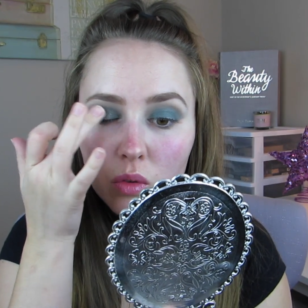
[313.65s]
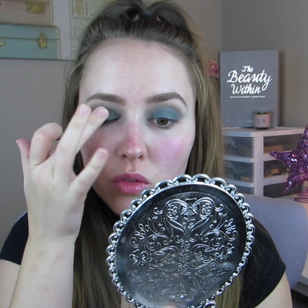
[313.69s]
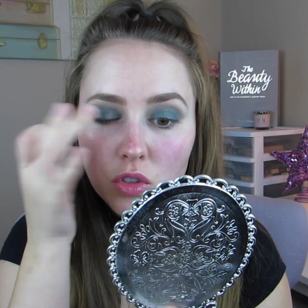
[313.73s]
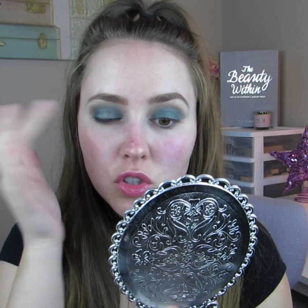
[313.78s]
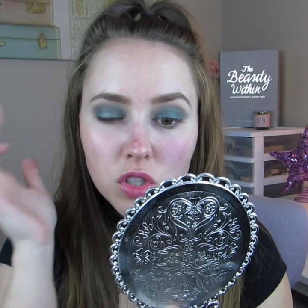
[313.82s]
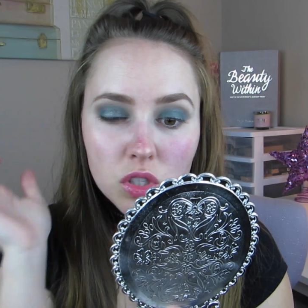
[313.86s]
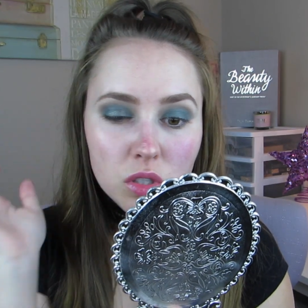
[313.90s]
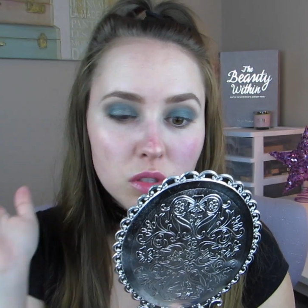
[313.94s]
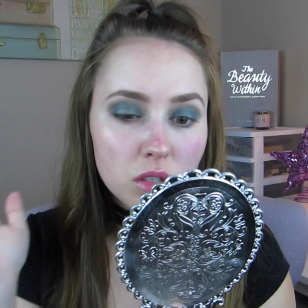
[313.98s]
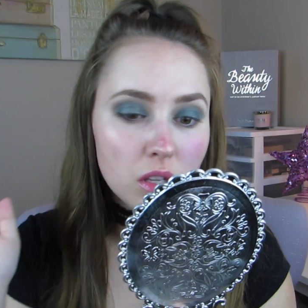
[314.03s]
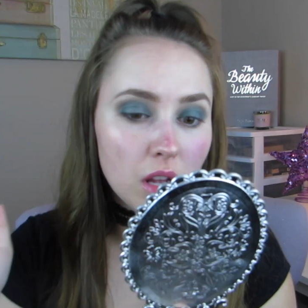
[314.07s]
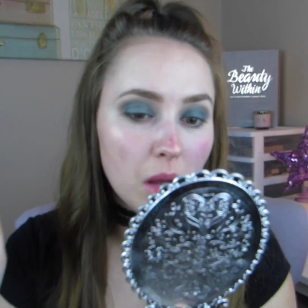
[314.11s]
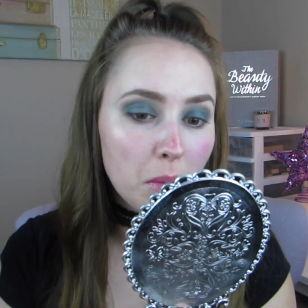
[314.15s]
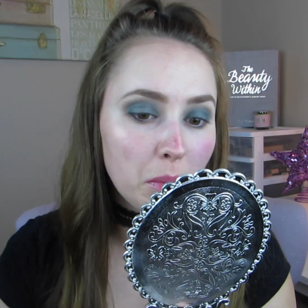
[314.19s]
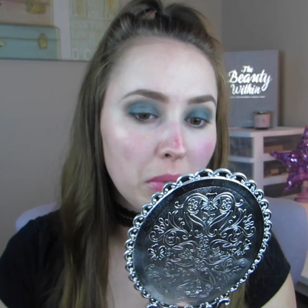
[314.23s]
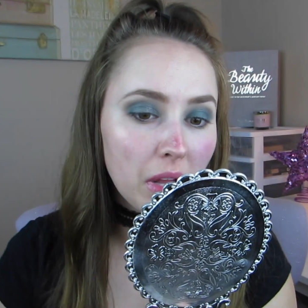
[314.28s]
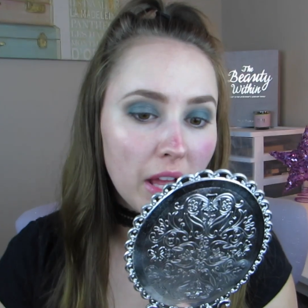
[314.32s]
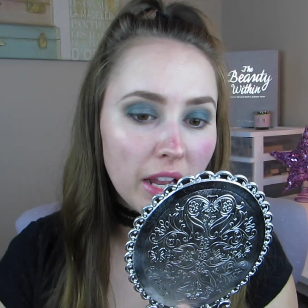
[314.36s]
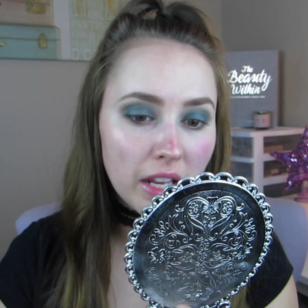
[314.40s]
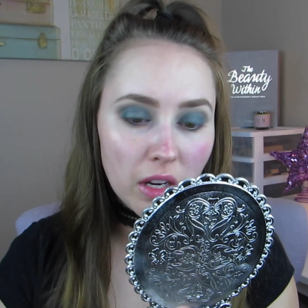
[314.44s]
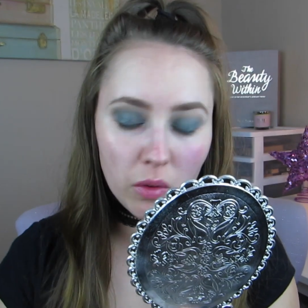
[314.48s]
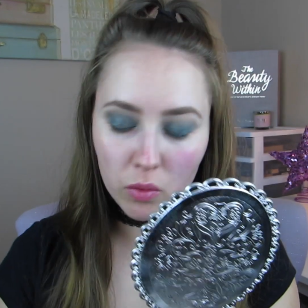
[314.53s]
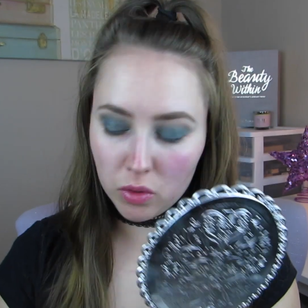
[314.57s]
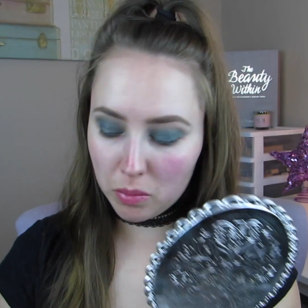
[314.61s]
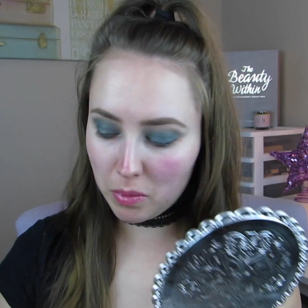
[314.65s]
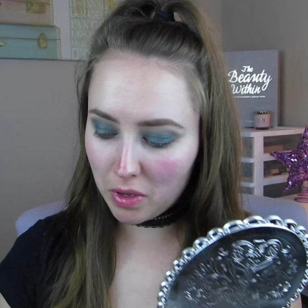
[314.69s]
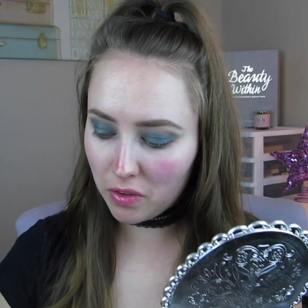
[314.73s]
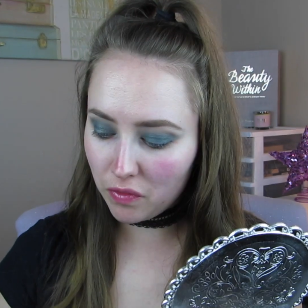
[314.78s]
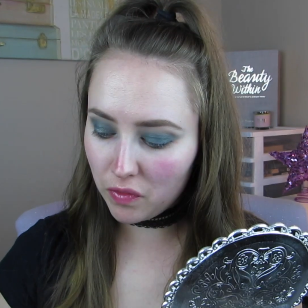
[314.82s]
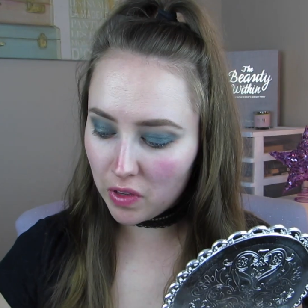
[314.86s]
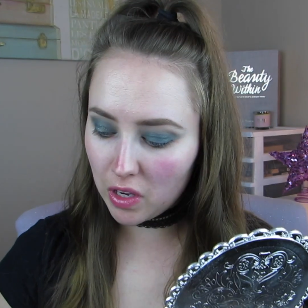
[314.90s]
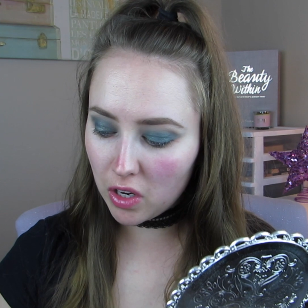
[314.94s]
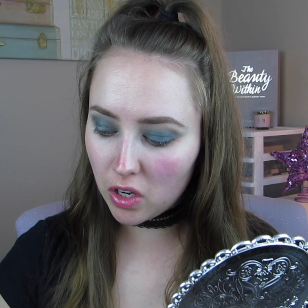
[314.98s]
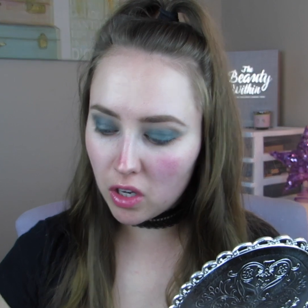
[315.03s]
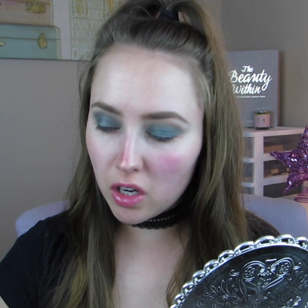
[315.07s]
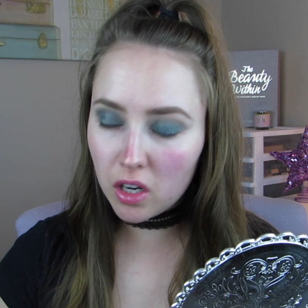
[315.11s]
just applying it with my
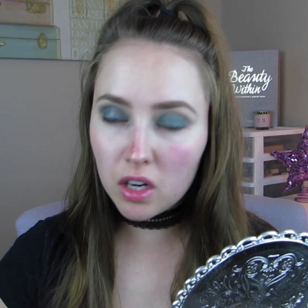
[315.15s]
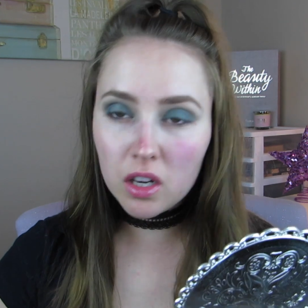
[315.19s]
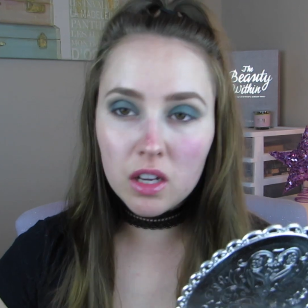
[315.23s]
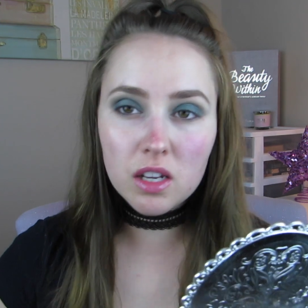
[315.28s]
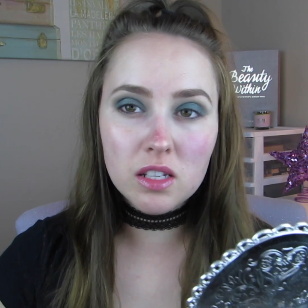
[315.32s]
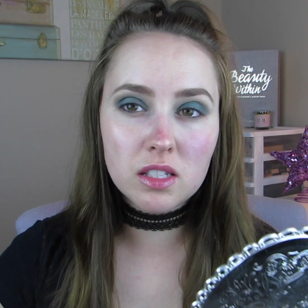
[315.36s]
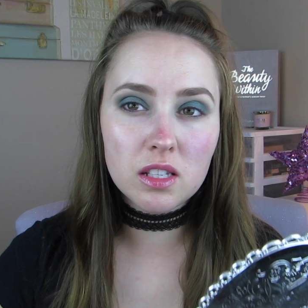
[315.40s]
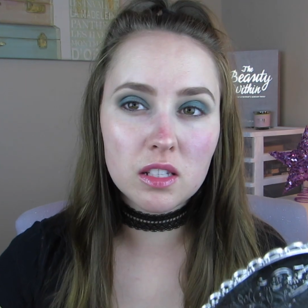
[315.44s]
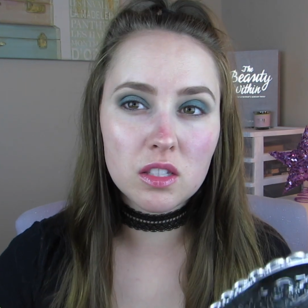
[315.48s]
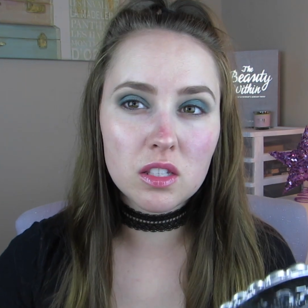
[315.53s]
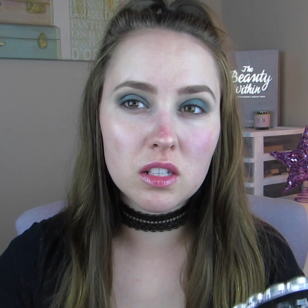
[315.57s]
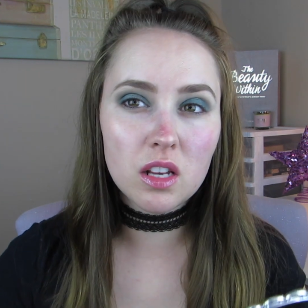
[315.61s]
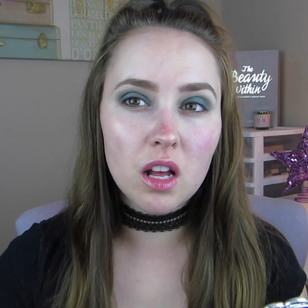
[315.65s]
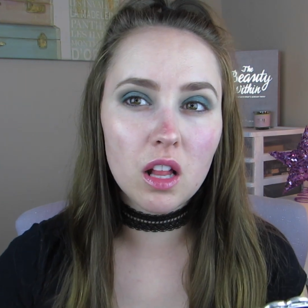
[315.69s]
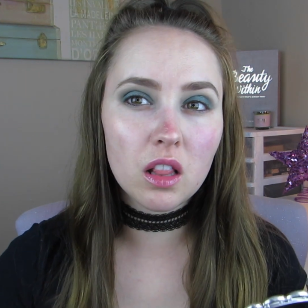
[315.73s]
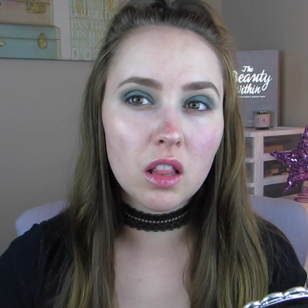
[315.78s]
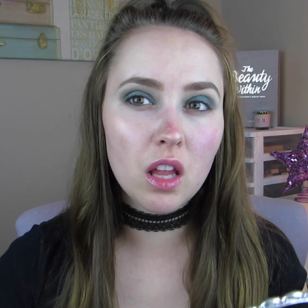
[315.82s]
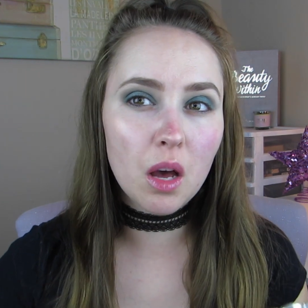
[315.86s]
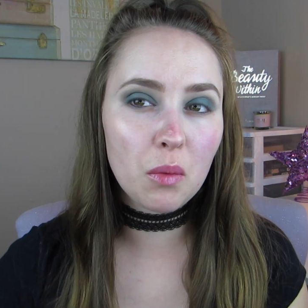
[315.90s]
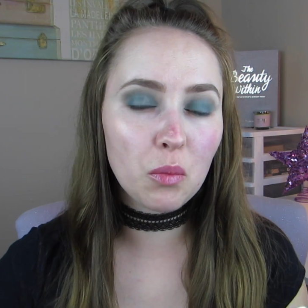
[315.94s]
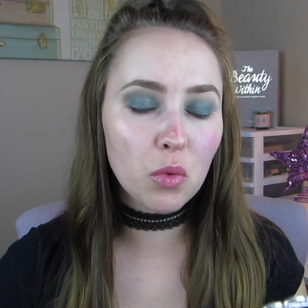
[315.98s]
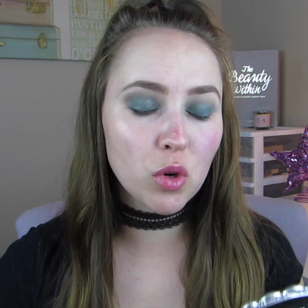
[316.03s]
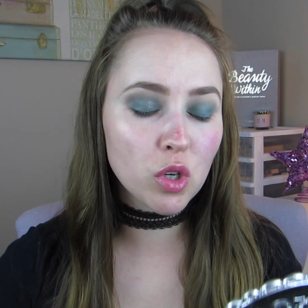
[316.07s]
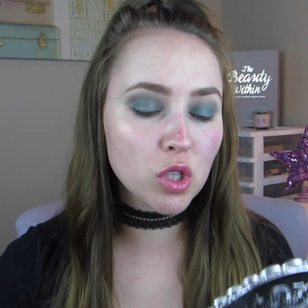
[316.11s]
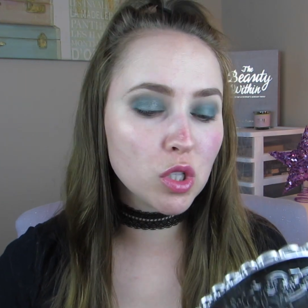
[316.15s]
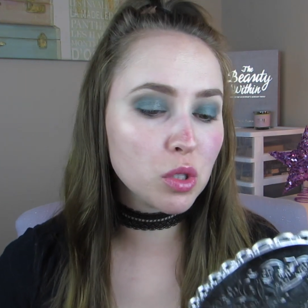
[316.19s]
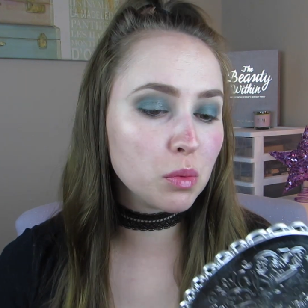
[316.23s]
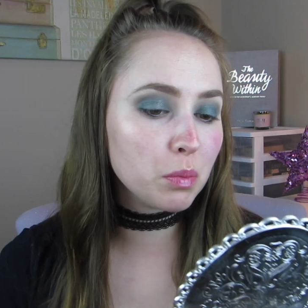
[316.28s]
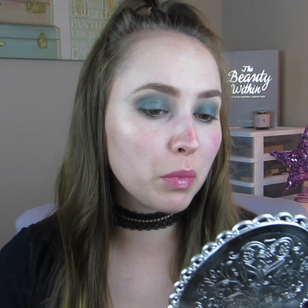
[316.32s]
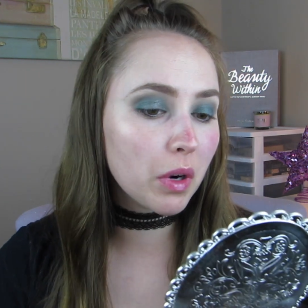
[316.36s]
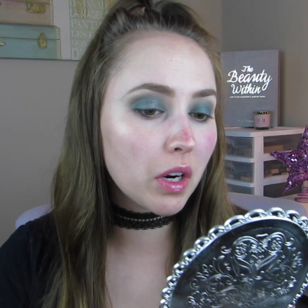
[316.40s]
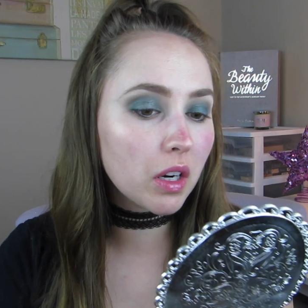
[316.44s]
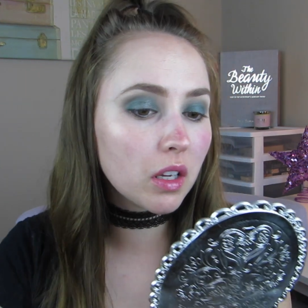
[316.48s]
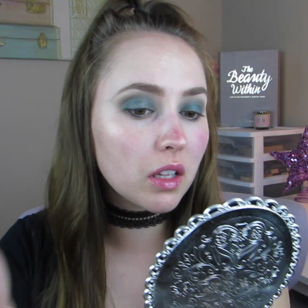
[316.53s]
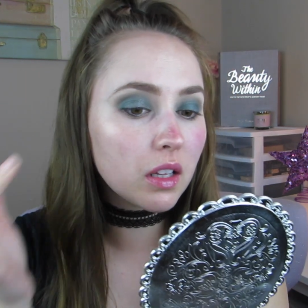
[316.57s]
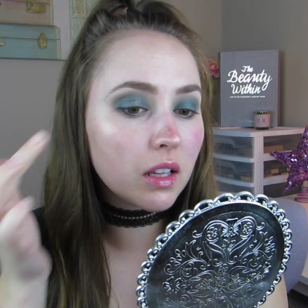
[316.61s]
finger because it's a lot more
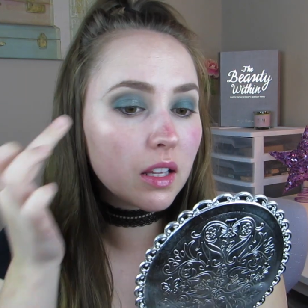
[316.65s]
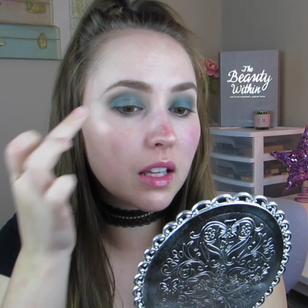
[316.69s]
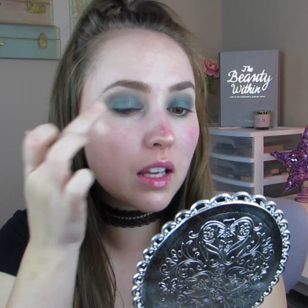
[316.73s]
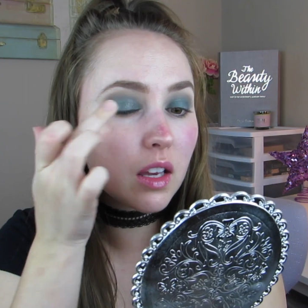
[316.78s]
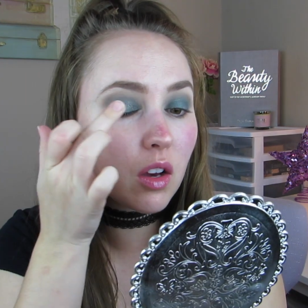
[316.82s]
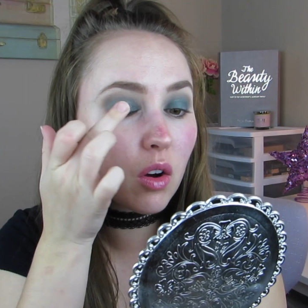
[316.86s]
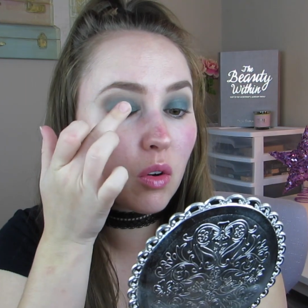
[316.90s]
sparkly.